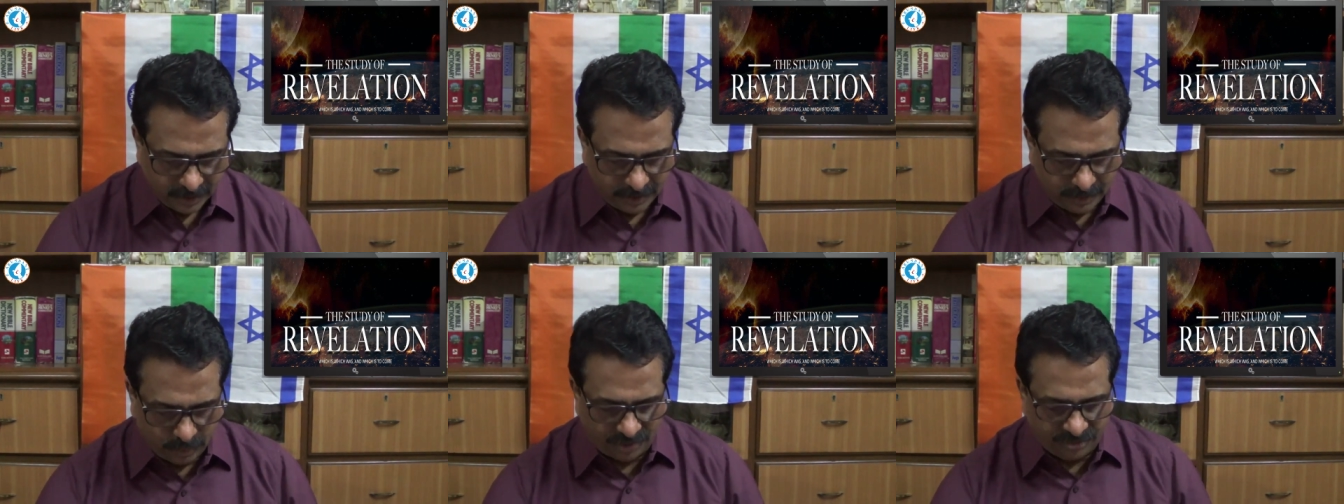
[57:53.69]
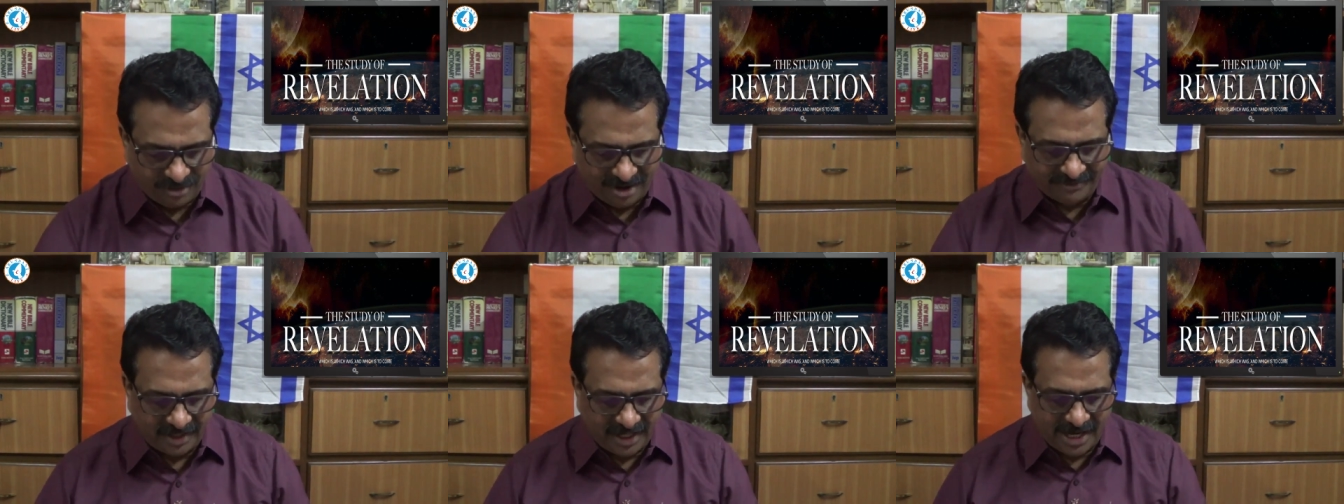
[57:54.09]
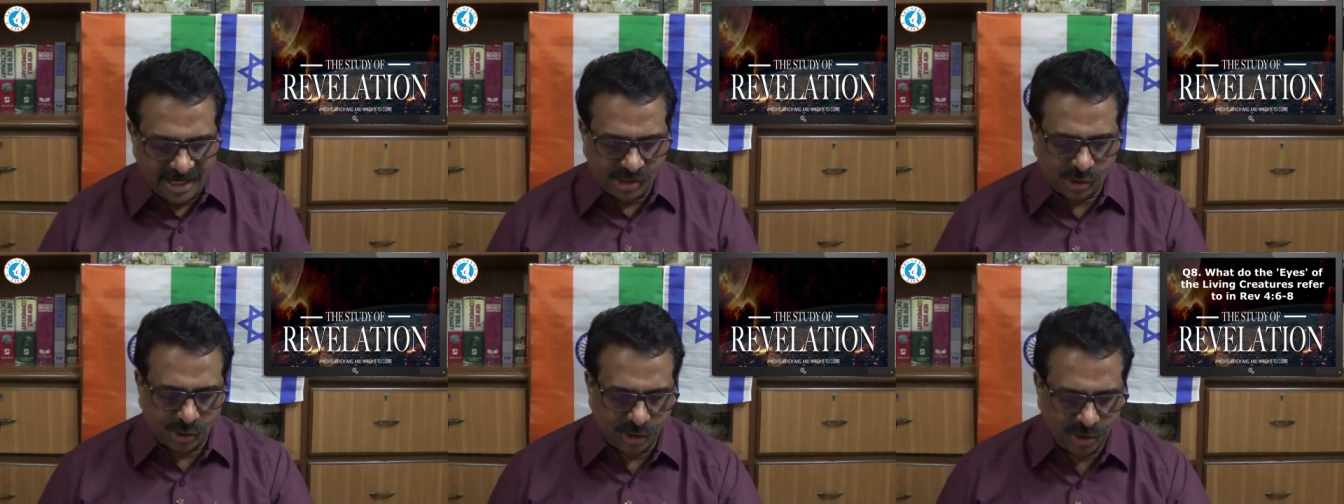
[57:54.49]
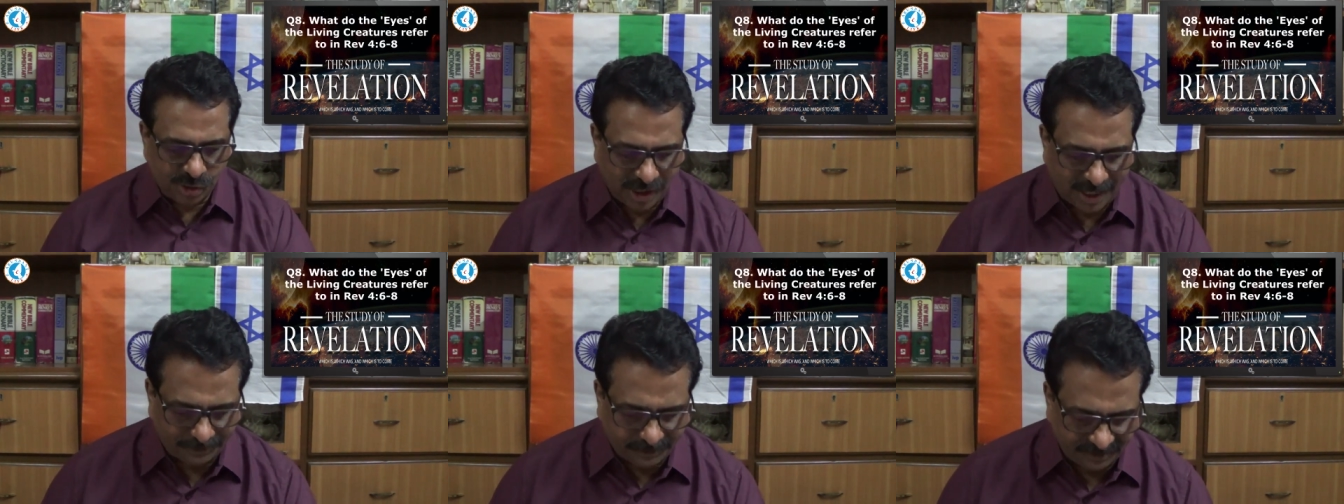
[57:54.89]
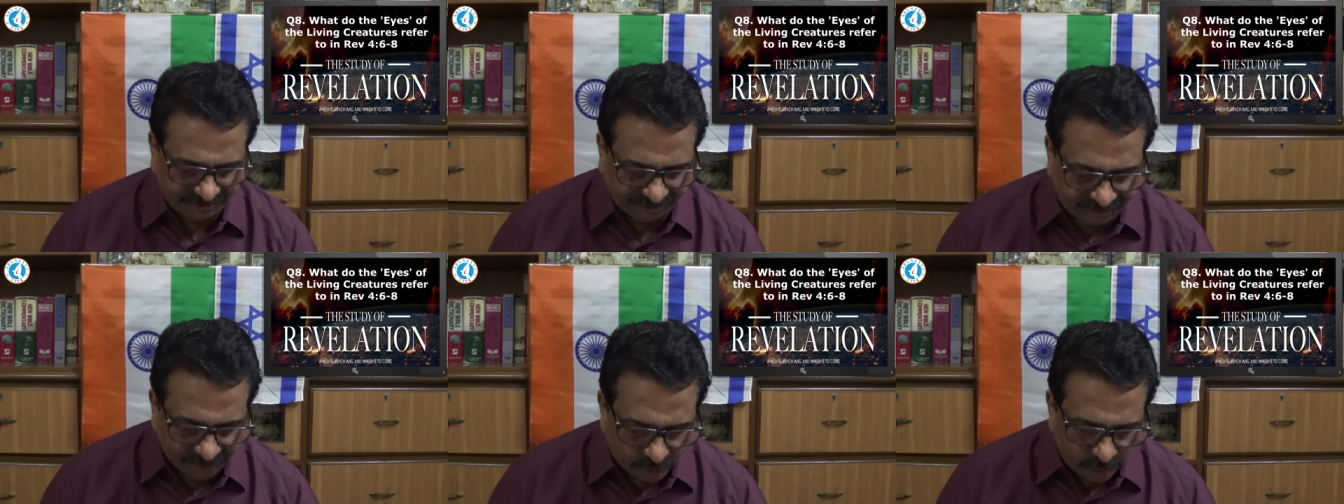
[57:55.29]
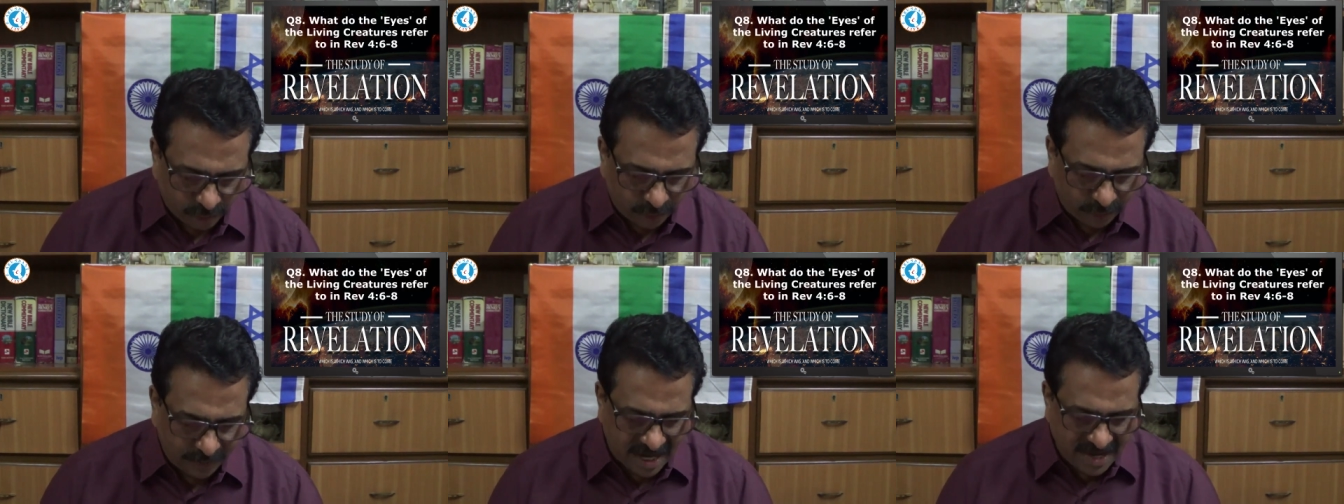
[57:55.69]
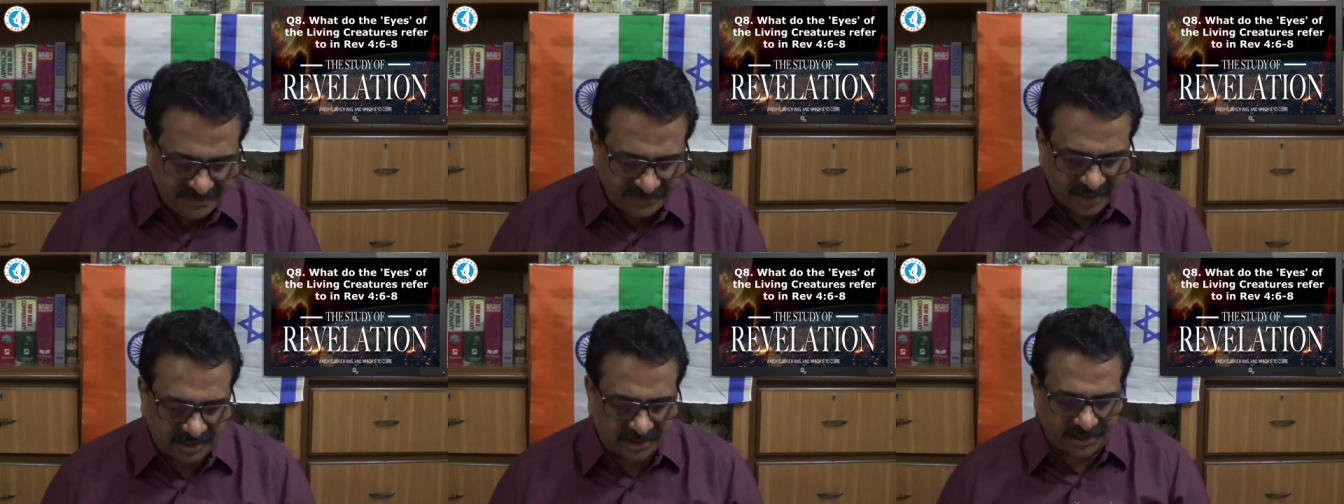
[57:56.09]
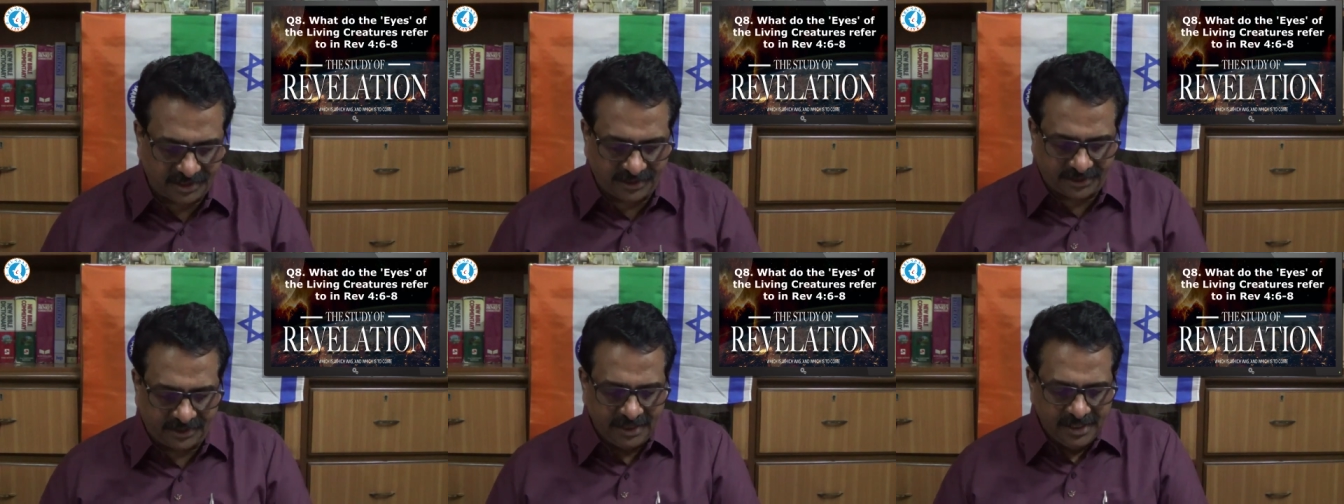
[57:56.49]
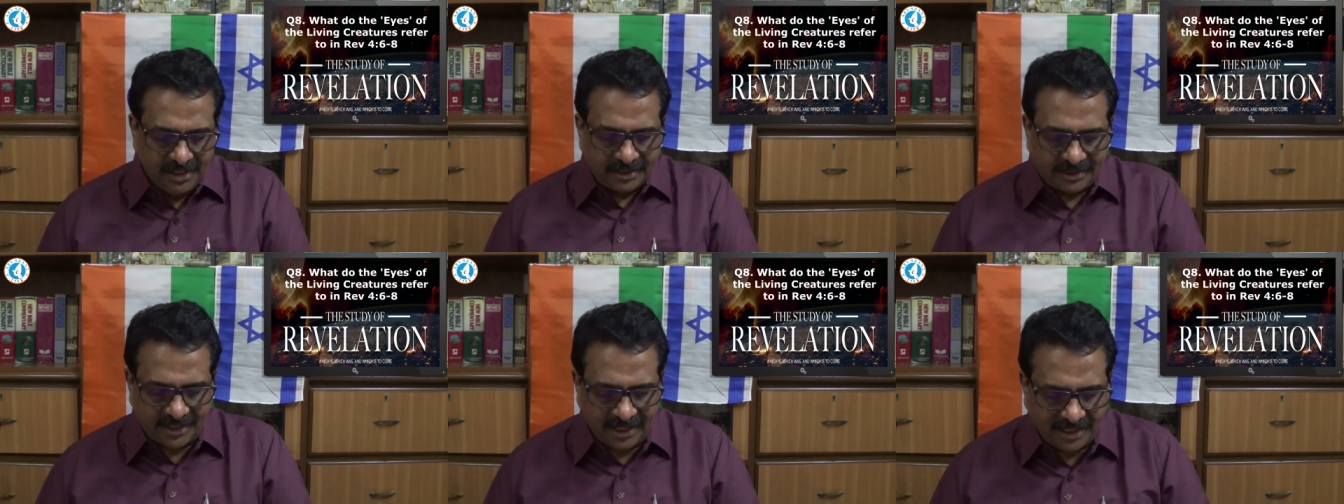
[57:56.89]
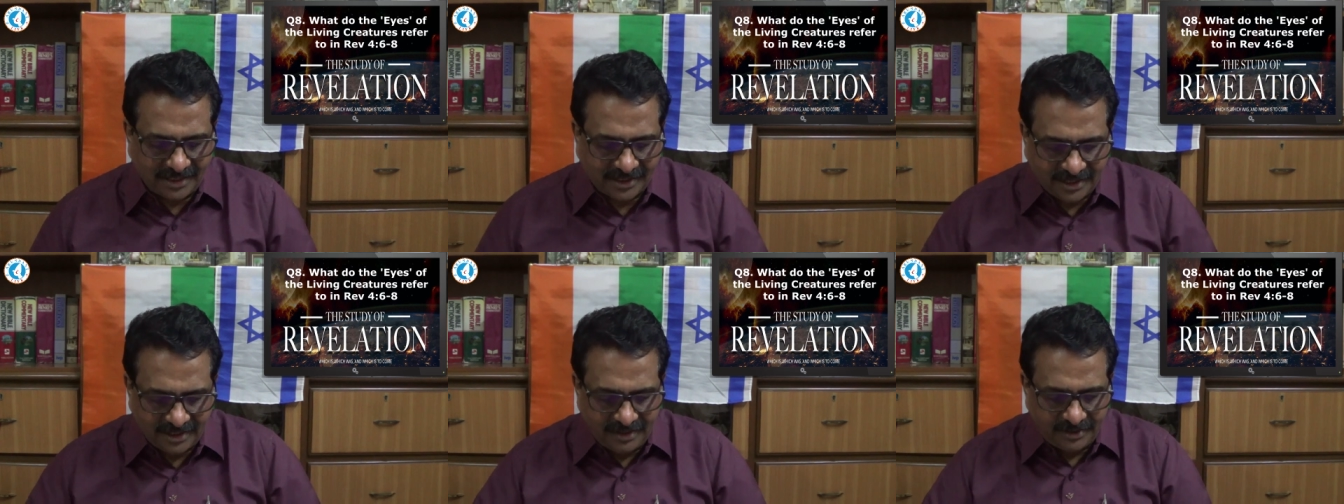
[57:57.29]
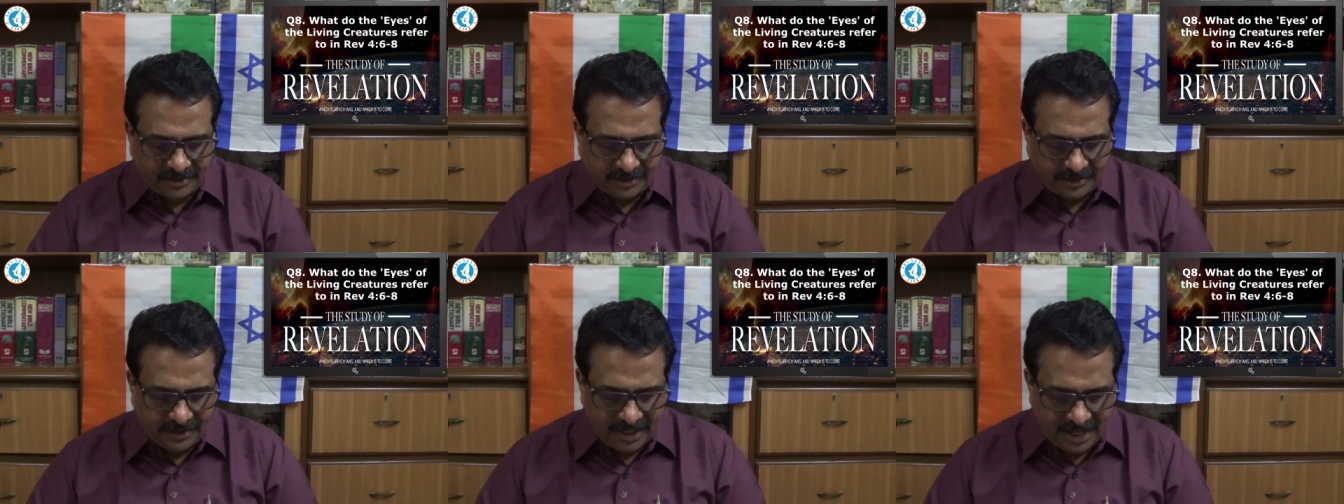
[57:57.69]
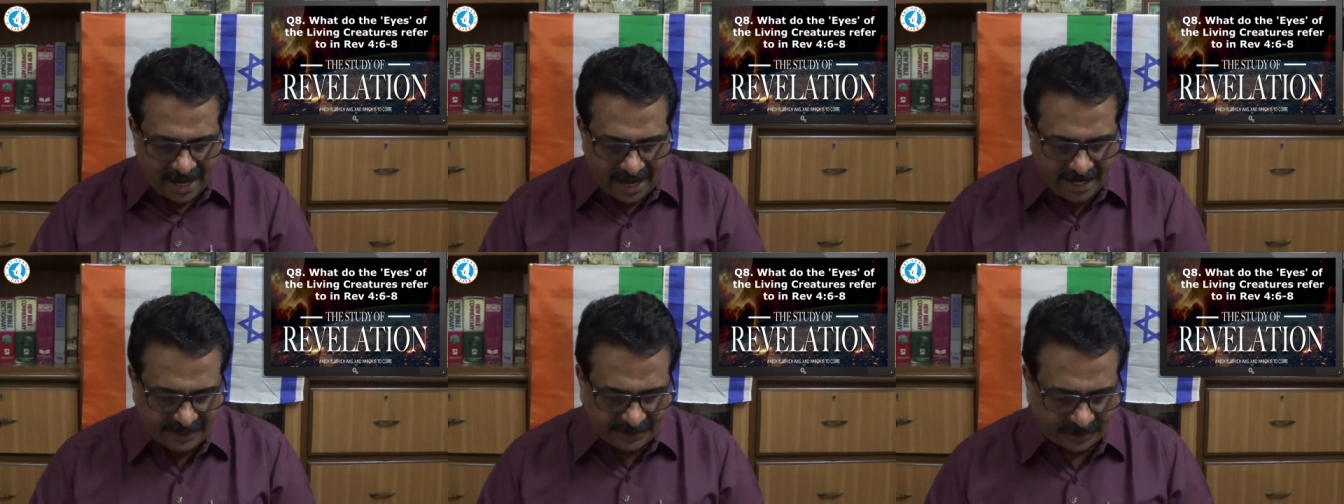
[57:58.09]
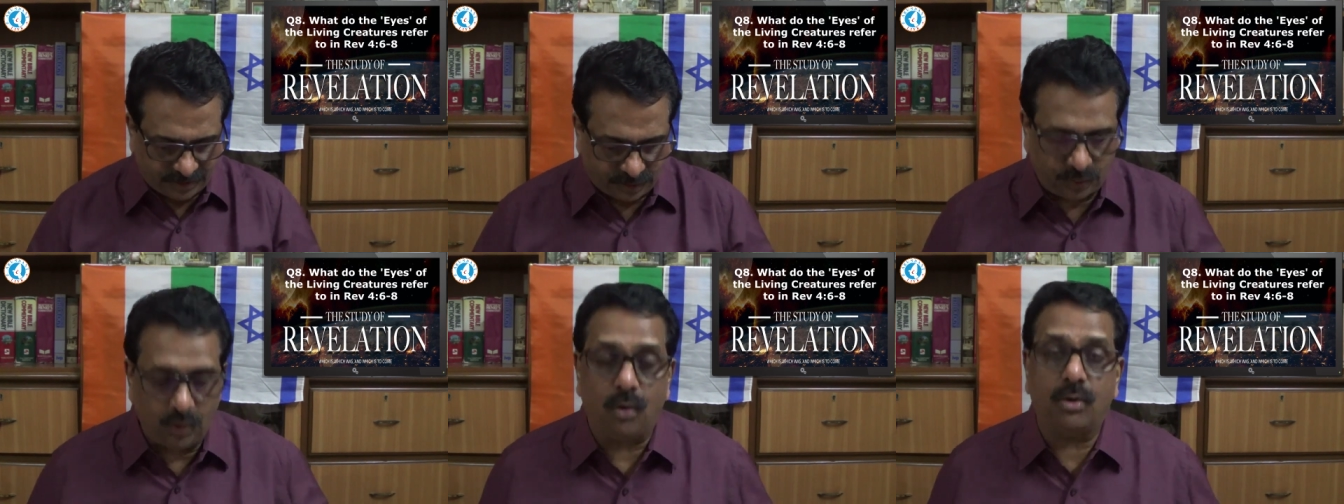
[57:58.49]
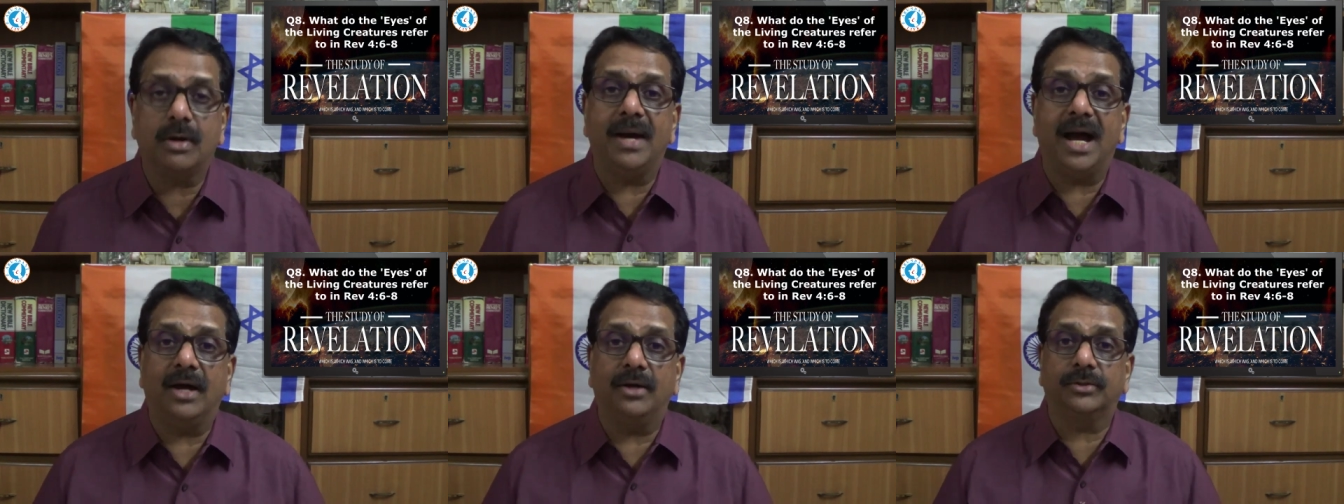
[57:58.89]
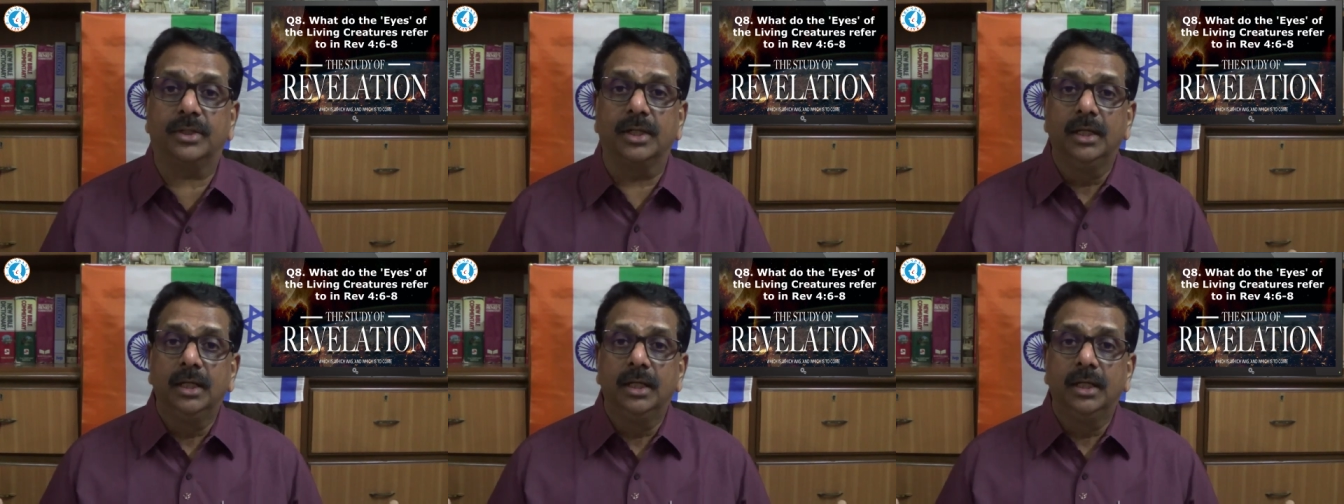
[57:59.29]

what Revelation chapter 4 and verses 6 and 8 talk about